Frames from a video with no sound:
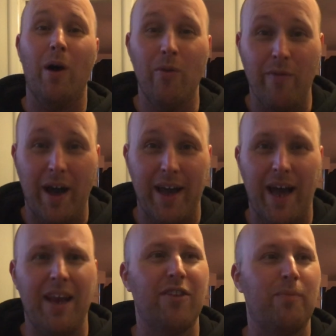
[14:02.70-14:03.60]
Hooray.
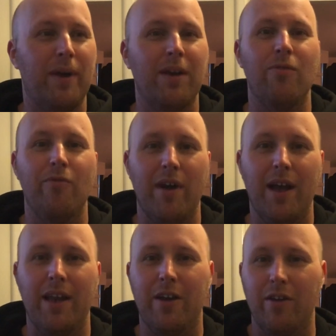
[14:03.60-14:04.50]
And it's been a
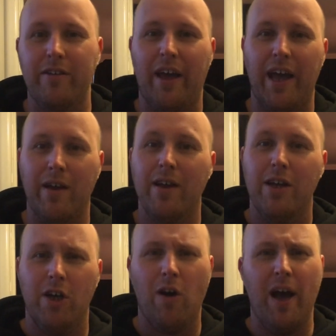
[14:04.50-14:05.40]
really good day.
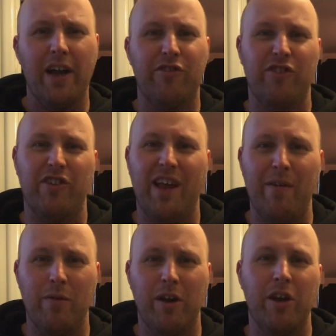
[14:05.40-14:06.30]
You got extra today.
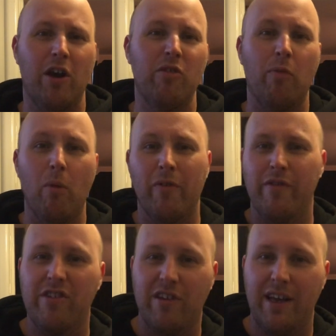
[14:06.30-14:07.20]
We were going to go to Bournemouth
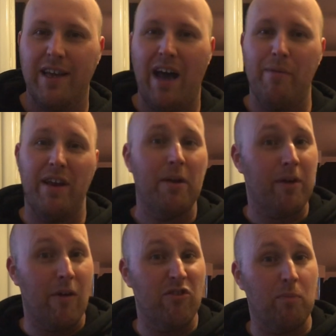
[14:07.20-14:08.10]
originally, and we ended up
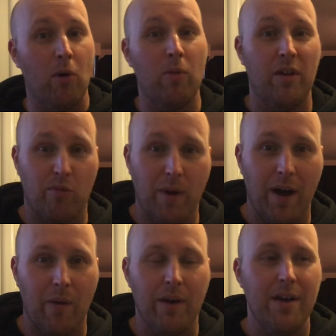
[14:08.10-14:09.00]
going to Poole as
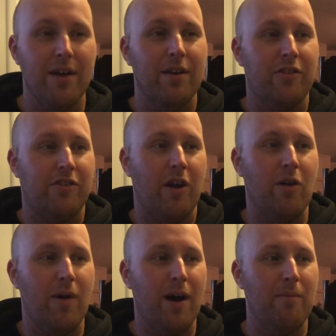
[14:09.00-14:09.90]
well.
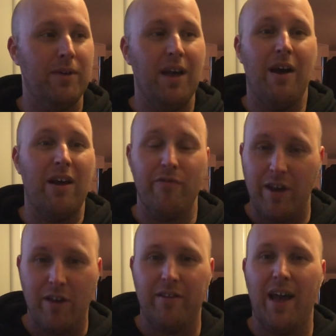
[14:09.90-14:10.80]
So, um, yeah, had a
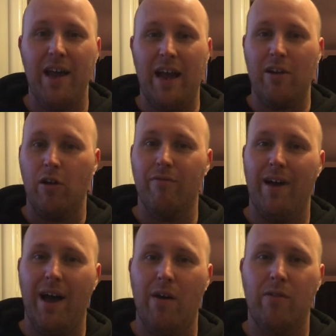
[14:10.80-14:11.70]
really good day. Had a look
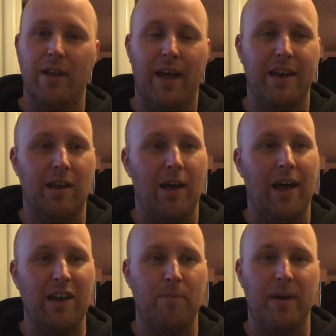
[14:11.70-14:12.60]
round and uh,
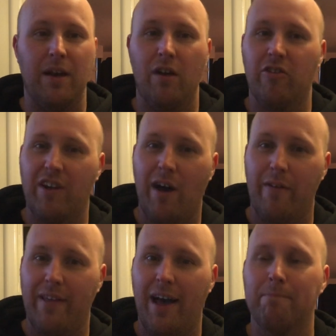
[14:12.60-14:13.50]
had a bit of lunch out
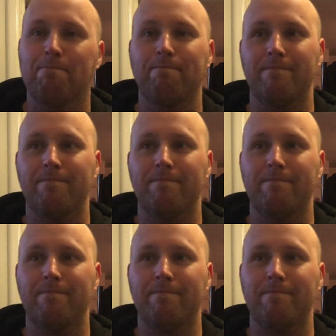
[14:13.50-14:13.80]
in that.